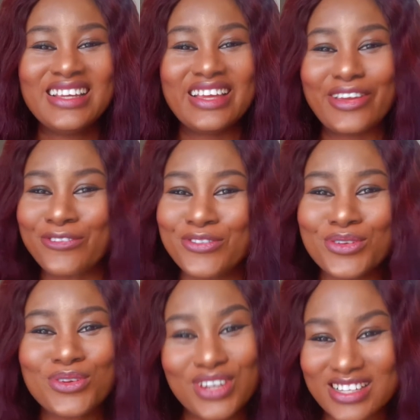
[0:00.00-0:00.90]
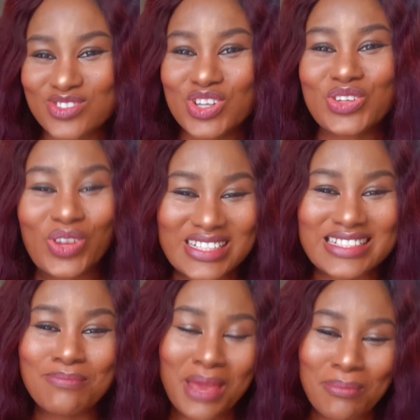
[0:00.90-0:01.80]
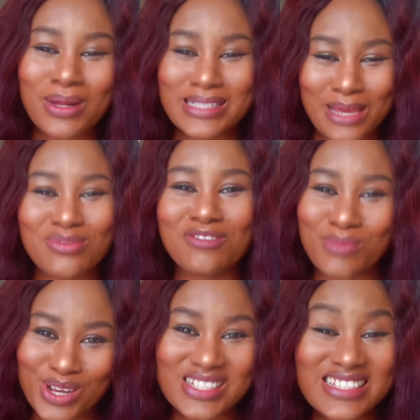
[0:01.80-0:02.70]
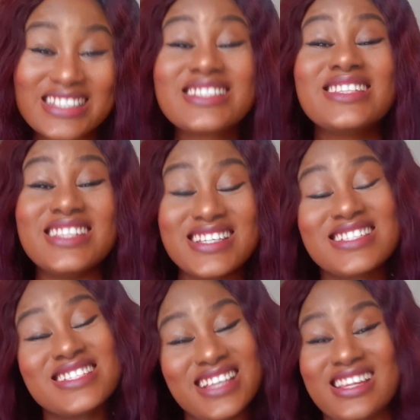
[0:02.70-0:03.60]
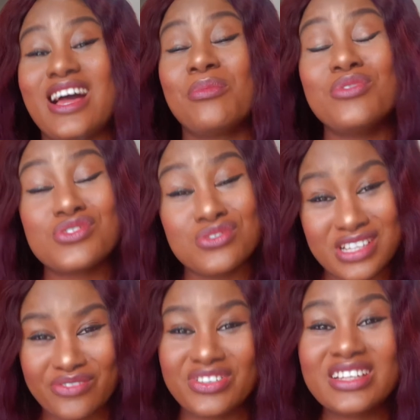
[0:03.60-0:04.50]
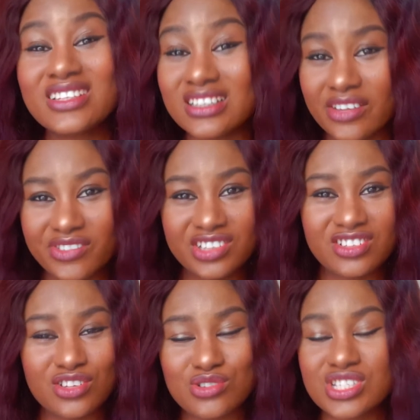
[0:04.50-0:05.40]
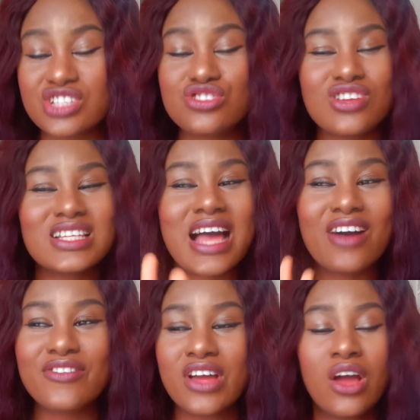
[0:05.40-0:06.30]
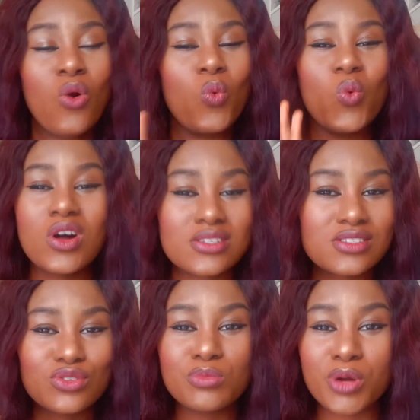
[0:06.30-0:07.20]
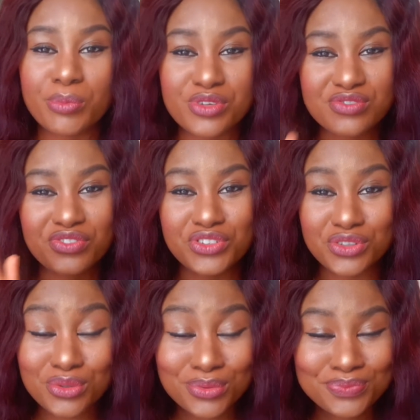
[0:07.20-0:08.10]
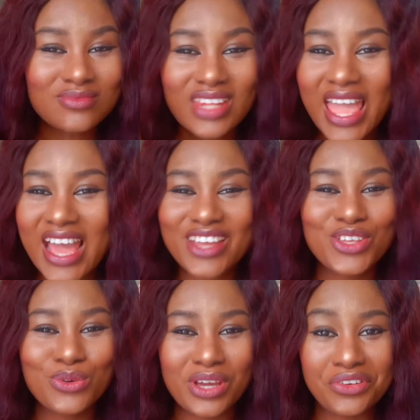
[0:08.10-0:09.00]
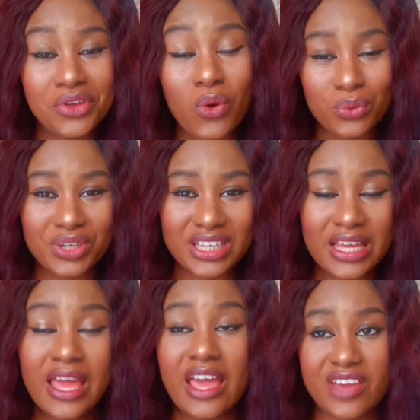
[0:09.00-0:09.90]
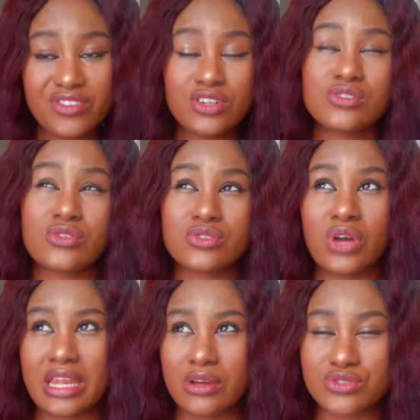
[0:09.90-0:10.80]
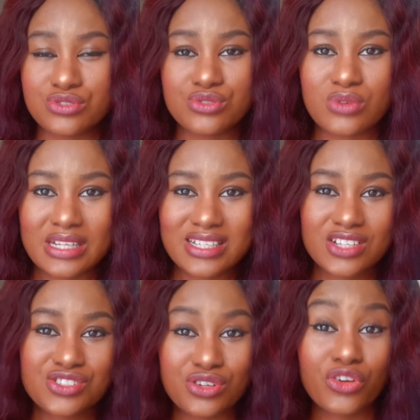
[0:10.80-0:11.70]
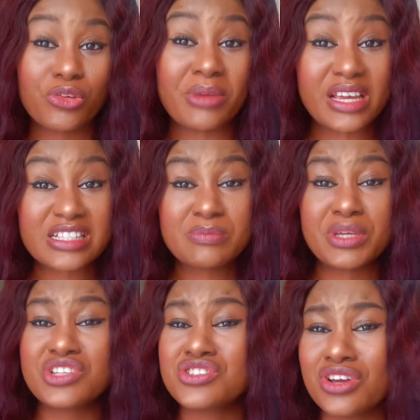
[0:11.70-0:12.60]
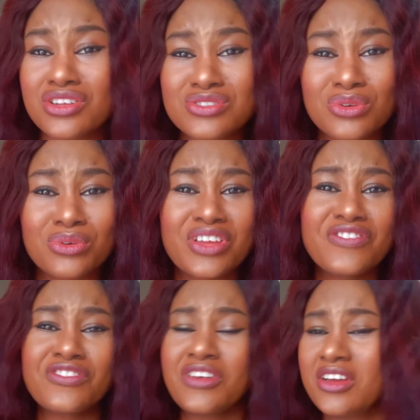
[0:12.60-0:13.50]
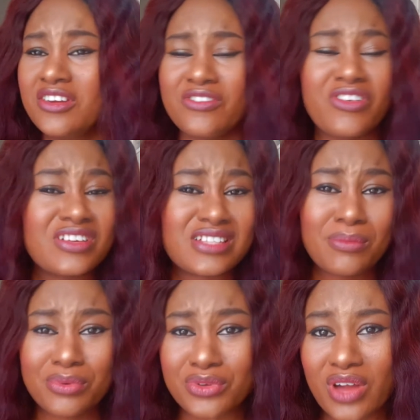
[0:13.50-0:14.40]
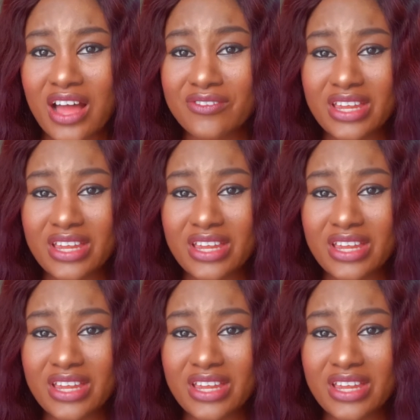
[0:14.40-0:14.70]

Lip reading: if you know that you're not the paper type of person, this is an app you should definitely use. It should not have one single purpose for you and you and only. Evernote also allows you to attach documents, pictures. So if, for example, you have